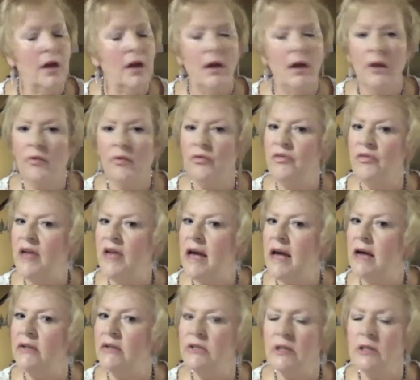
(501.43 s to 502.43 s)

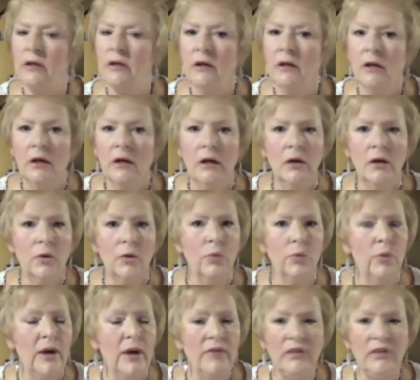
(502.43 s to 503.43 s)
that
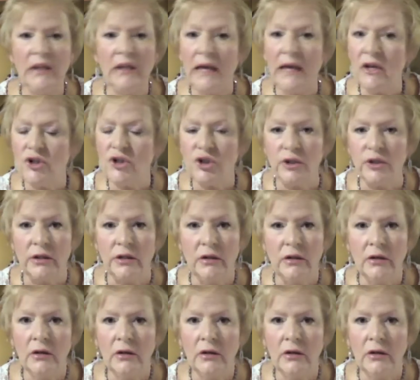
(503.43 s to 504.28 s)
revelation